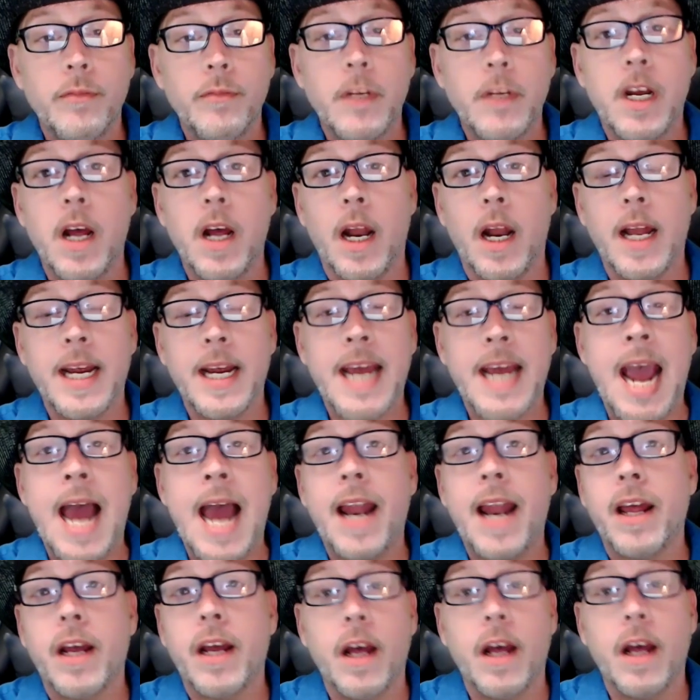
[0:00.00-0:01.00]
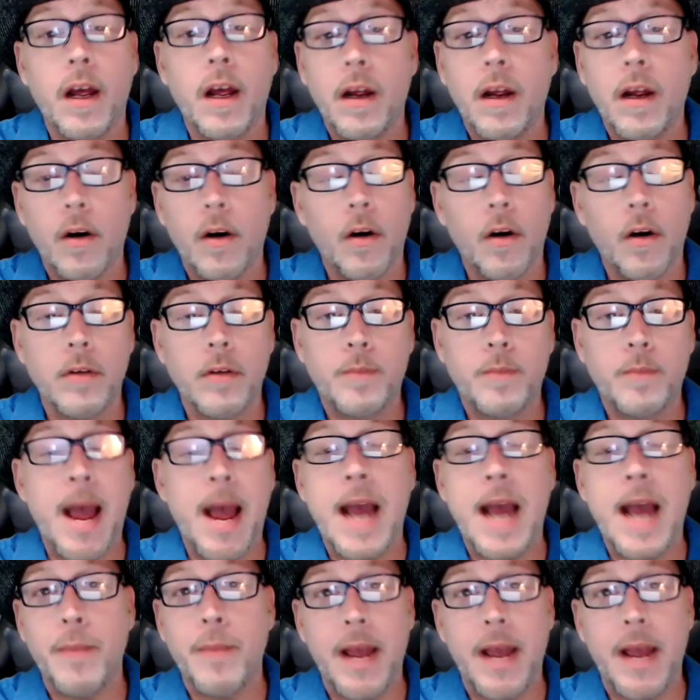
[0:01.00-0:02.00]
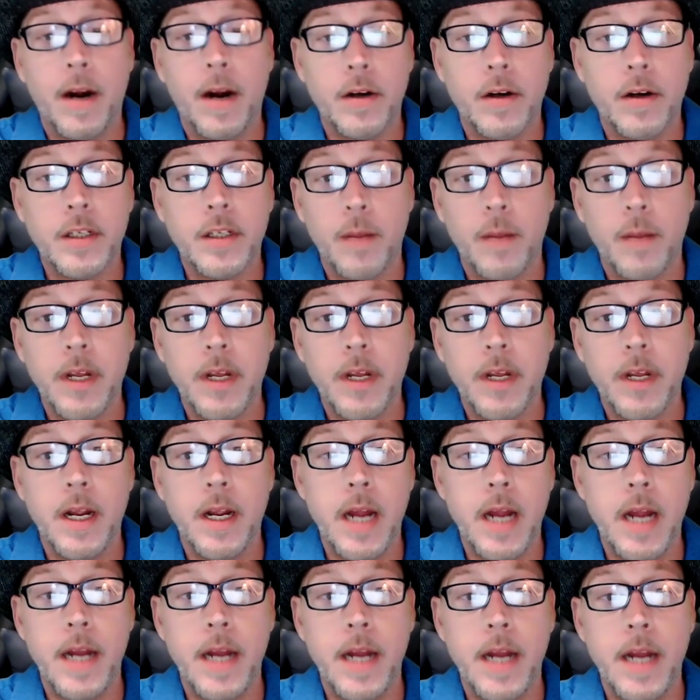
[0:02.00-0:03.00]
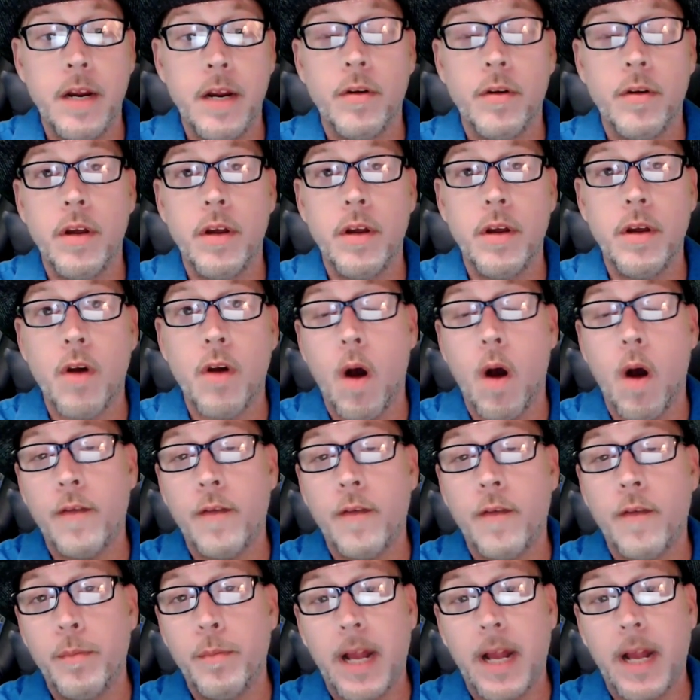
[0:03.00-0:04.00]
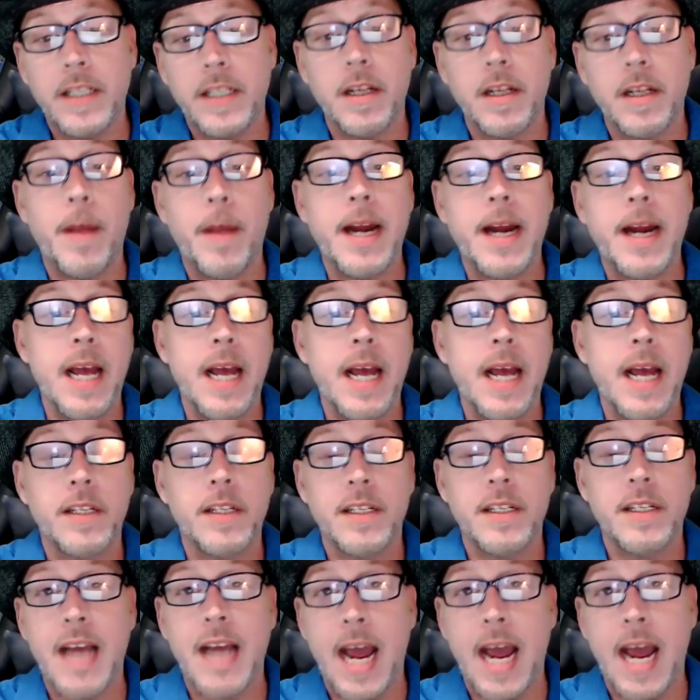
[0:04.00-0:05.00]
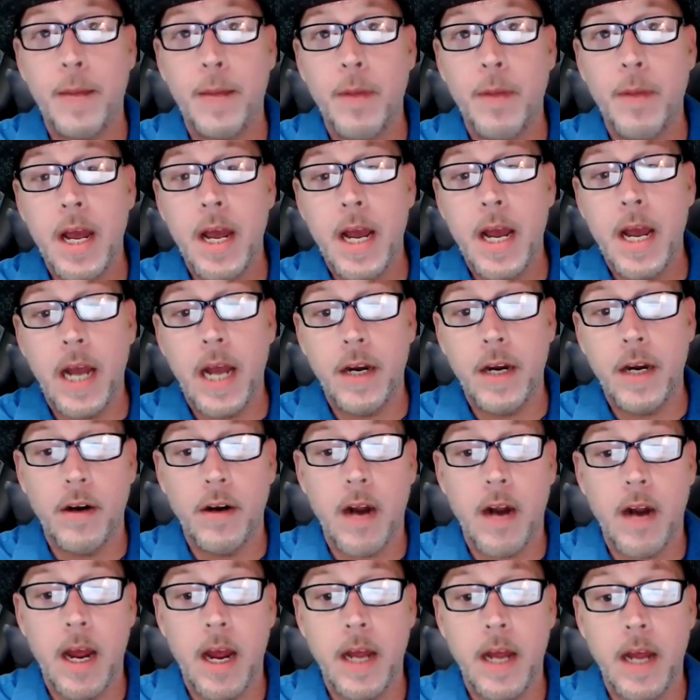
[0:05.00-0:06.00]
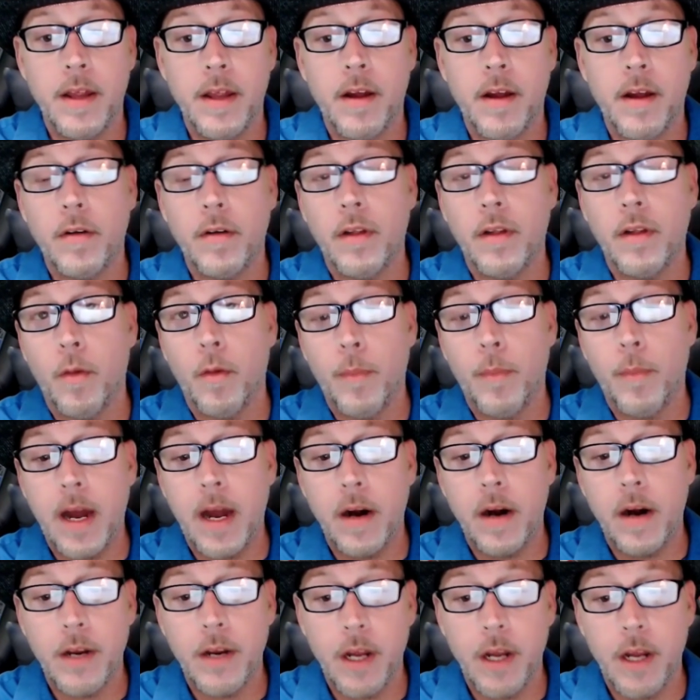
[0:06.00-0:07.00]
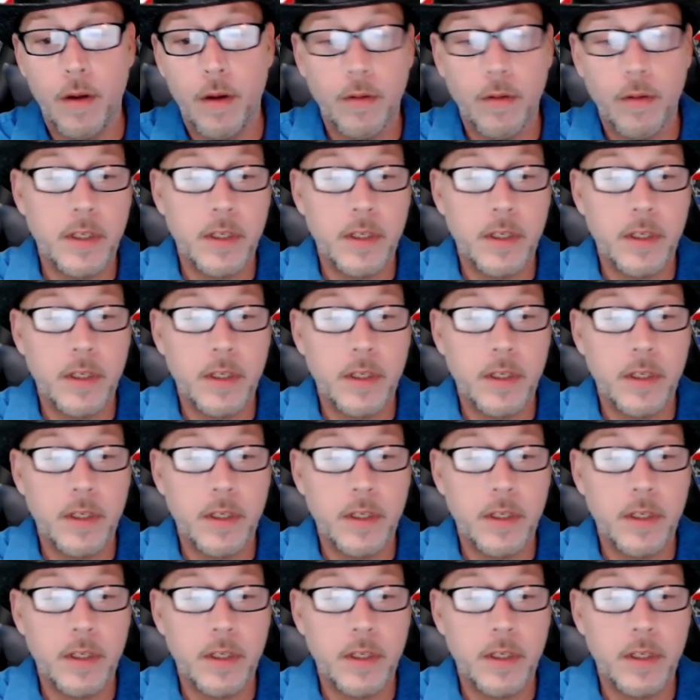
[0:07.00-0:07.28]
Galaga or Pac-Man or something, and you go off and play somebody else's game, and they're a little better than you.